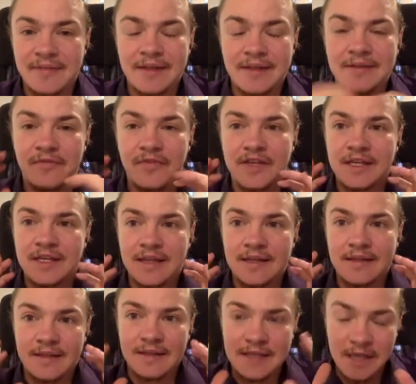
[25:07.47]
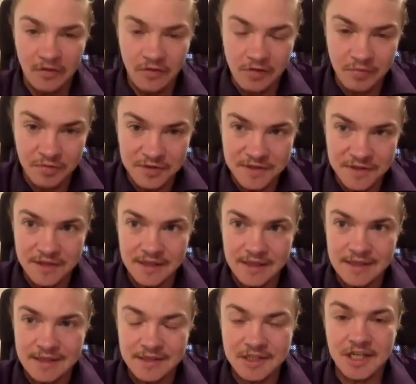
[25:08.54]
than thinking that the other person
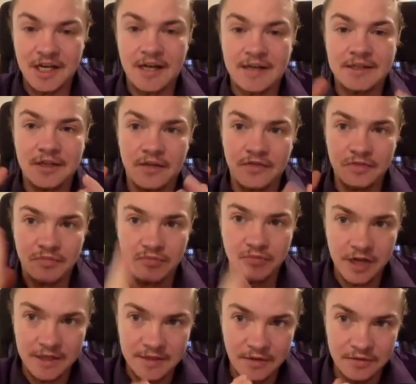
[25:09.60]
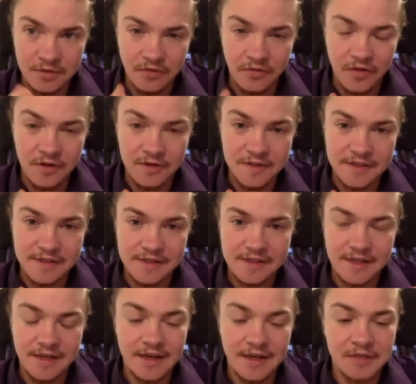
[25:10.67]
is the child and you have to break down your faults.
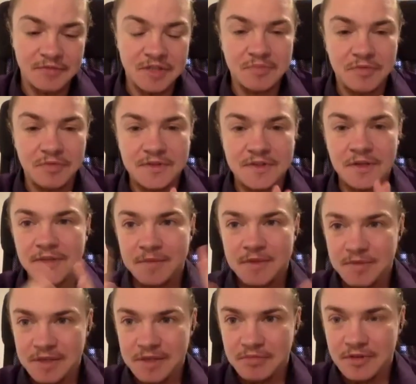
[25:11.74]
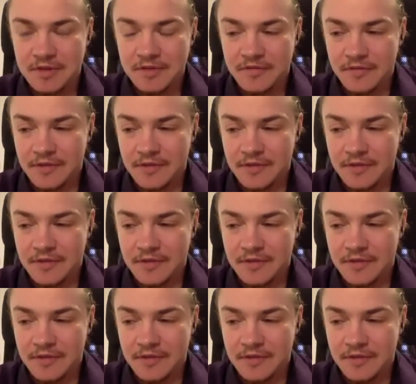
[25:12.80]
At which point sometimes people